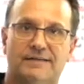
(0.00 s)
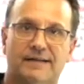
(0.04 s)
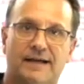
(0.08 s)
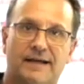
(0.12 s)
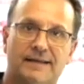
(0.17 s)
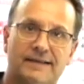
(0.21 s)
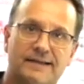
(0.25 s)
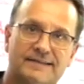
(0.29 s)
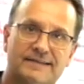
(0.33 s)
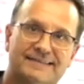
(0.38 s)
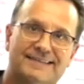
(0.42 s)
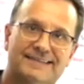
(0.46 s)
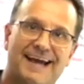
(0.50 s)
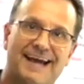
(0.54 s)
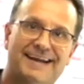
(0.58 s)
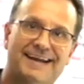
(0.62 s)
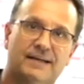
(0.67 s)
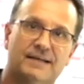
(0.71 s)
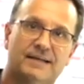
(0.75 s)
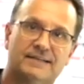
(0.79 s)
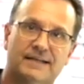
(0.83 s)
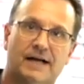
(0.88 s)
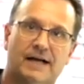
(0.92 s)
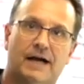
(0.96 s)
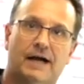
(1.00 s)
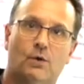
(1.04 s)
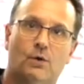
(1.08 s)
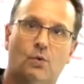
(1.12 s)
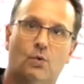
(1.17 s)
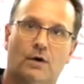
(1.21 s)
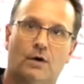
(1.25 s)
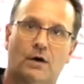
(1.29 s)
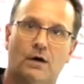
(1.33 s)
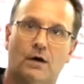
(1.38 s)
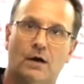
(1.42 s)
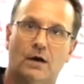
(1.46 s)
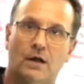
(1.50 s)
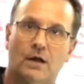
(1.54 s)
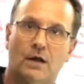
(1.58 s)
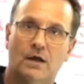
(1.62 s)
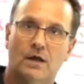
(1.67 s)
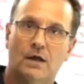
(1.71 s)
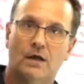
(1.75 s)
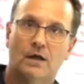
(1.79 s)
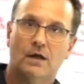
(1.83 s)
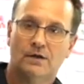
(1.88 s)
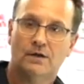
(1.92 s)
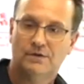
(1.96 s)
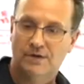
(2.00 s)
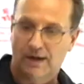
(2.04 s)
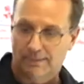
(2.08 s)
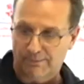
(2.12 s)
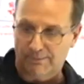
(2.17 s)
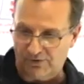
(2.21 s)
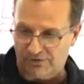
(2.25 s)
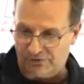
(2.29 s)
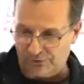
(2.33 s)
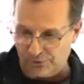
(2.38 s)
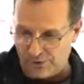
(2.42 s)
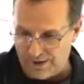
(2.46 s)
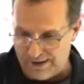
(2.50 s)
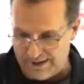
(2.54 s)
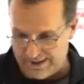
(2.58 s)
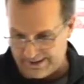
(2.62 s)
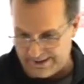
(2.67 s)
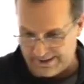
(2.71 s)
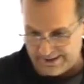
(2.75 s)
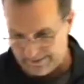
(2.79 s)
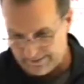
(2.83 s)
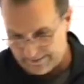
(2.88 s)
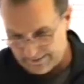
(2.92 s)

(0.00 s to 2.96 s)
thing that's taken us high order. Number three,